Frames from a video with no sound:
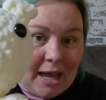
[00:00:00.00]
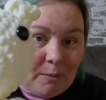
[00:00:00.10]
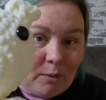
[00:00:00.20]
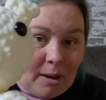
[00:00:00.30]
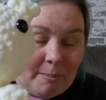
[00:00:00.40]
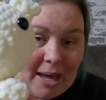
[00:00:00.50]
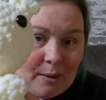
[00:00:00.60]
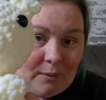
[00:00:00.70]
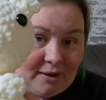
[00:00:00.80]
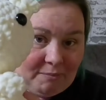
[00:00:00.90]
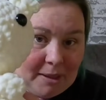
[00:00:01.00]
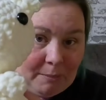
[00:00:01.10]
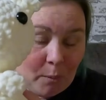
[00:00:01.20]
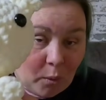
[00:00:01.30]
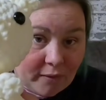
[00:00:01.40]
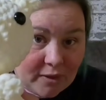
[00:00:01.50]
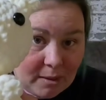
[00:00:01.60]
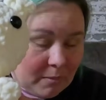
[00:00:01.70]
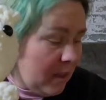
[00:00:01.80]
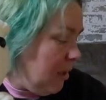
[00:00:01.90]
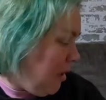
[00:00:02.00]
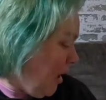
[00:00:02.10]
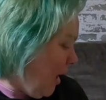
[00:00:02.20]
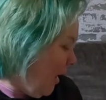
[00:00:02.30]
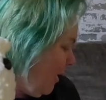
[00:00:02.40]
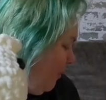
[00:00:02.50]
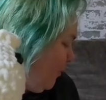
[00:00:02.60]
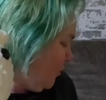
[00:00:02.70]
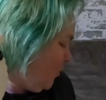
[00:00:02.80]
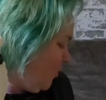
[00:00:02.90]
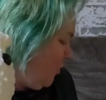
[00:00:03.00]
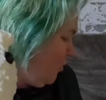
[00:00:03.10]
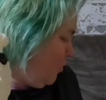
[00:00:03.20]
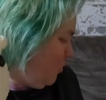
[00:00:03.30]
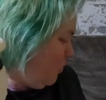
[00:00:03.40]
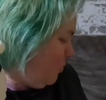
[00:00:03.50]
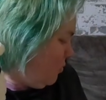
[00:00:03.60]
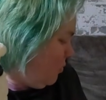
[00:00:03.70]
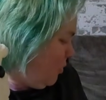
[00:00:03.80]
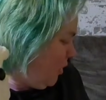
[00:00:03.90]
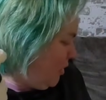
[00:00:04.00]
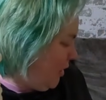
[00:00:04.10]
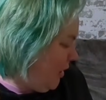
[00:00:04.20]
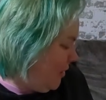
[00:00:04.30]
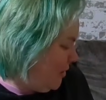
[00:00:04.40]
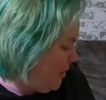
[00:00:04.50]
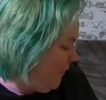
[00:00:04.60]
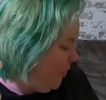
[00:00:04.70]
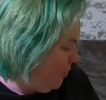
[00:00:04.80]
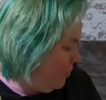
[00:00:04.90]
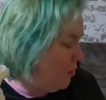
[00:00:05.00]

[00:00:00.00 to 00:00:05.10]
I will come back when I've made more of them. So I said I had 7.